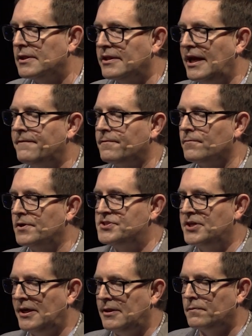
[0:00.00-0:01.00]
that life
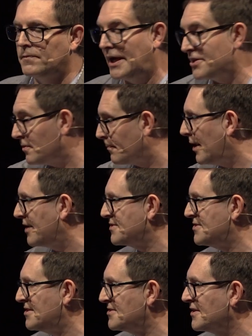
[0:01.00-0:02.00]
originated through natural
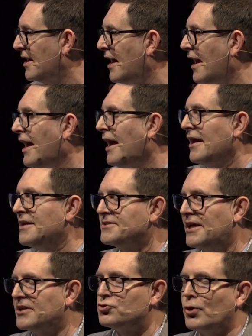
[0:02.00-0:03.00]
processes, is
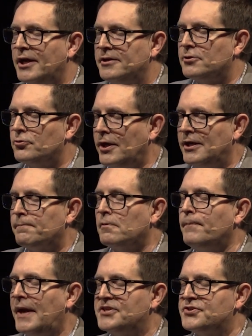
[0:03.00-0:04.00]
like trying to create a
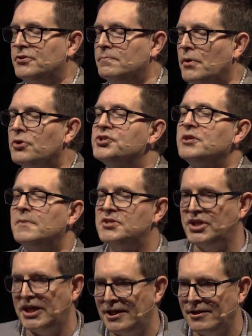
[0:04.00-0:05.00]
perpetual motion
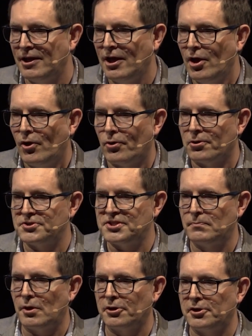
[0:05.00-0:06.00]
machine or
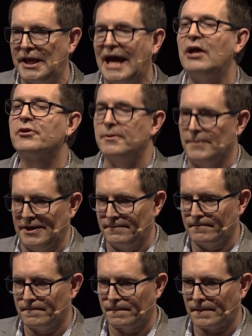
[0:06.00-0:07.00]
to market alchemy.
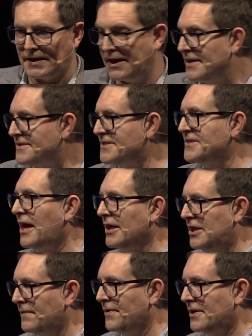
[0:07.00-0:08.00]
It's a
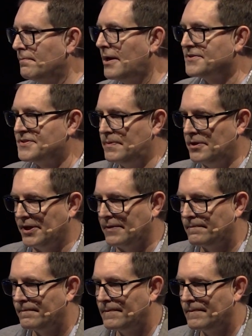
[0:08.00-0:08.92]
scientific impossibility.